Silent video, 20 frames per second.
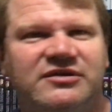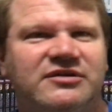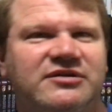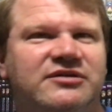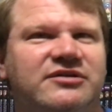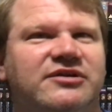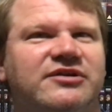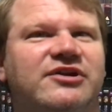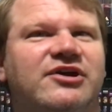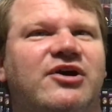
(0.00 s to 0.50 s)

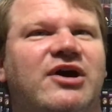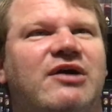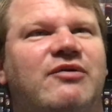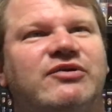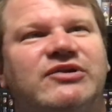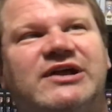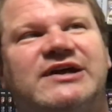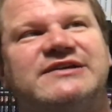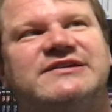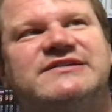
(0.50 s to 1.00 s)
You know, I
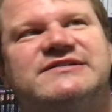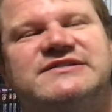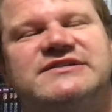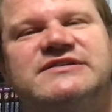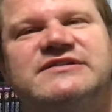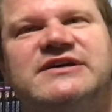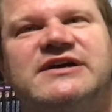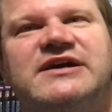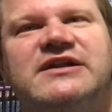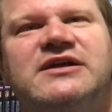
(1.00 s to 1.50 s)
would like to see
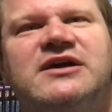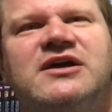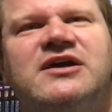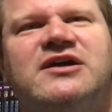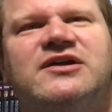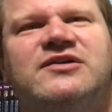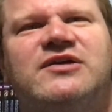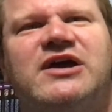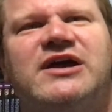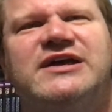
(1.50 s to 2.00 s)
that.
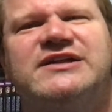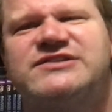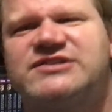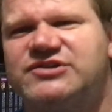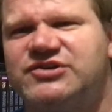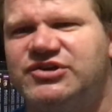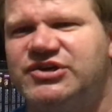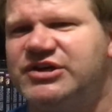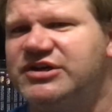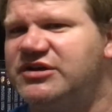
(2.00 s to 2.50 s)
It's
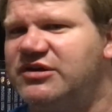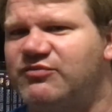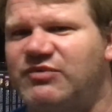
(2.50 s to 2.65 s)
good.